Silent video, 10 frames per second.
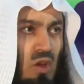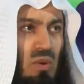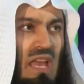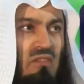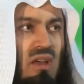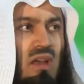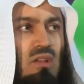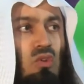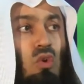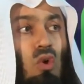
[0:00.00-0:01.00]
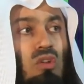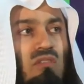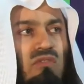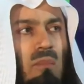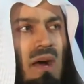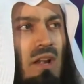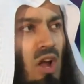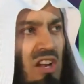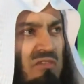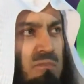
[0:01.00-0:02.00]
We have heard good from a
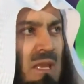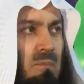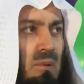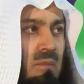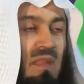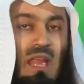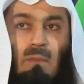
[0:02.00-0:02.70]
lot of people.